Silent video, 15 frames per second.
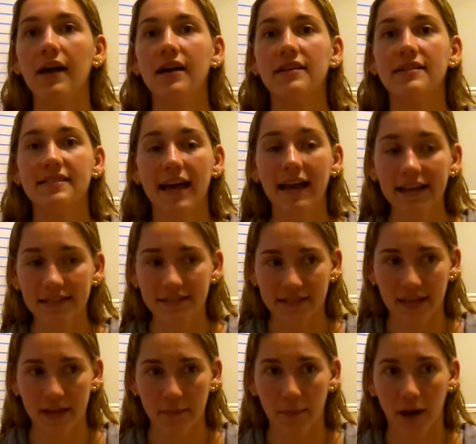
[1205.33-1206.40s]
Second
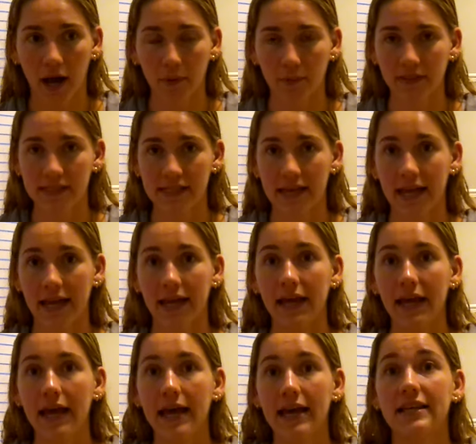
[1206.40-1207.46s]
tip I would say
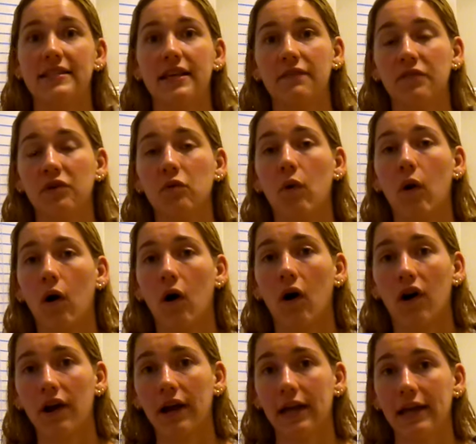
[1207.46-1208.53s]
is if you
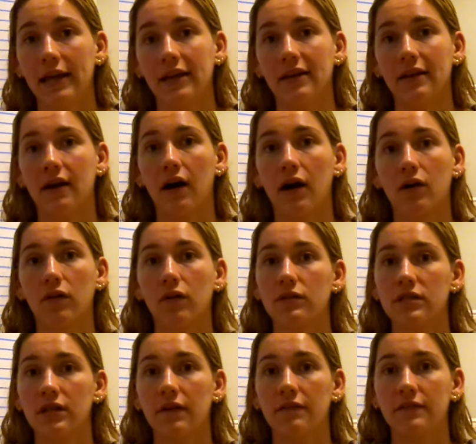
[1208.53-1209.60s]
are in a close
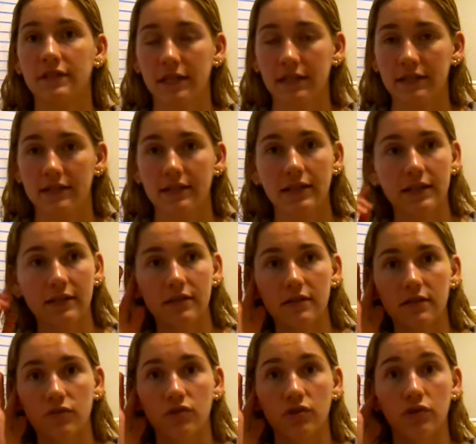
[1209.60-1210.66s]
enough
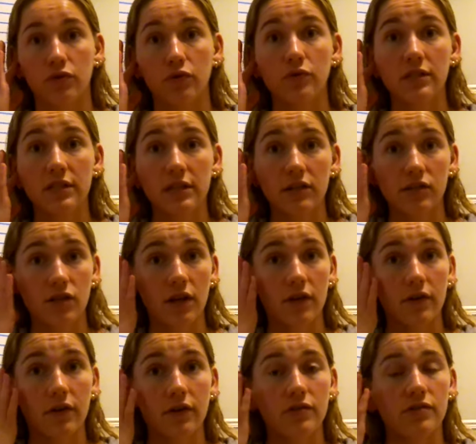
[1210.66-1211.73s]
distance to see each
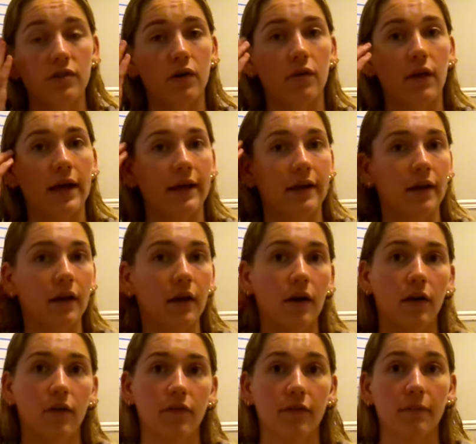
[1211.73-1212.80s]
other, so like
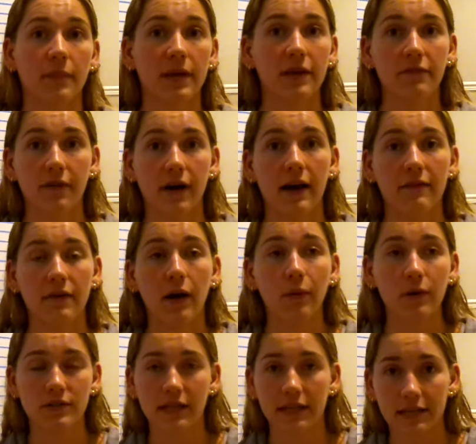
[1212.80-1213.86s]
for me 5
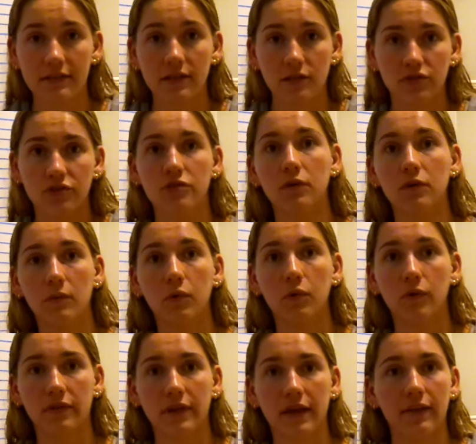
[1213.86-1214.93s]
hours is a doable
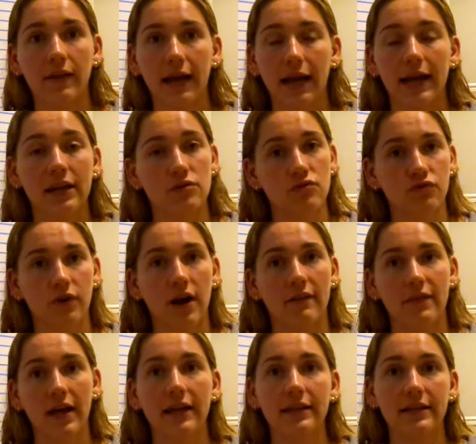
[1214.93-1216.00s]
thing, like I can drive
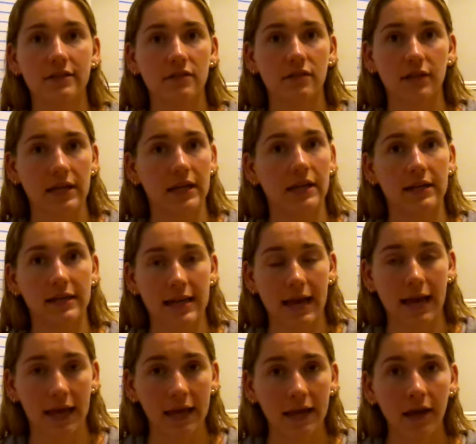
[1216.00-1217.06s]
that easily in a
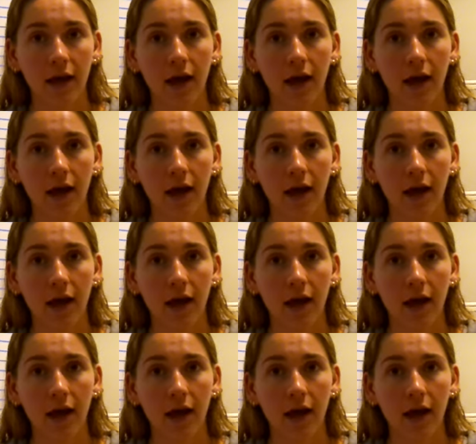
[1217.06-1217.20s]
day,